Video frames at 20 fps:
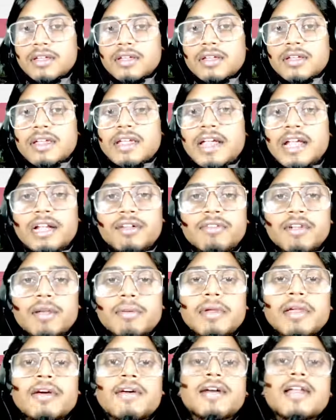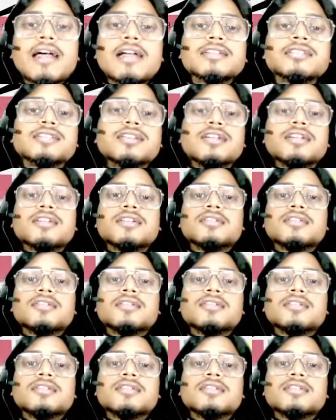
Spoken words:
It will be our answer.